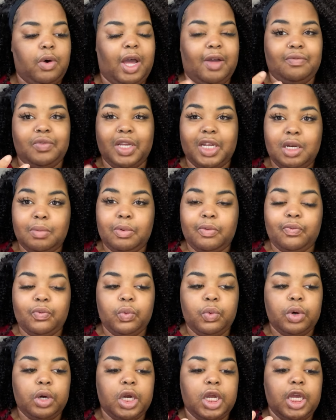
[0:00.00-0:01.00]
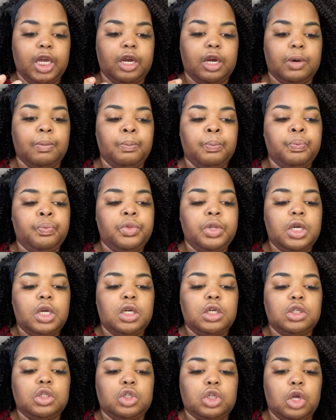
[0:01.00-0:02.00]
I've done it before here.
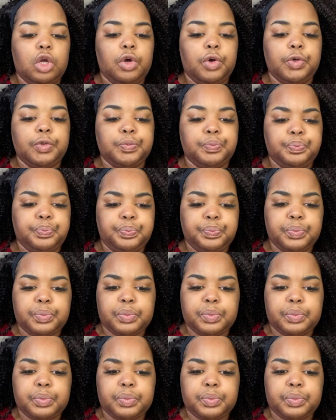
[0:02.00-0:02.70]
So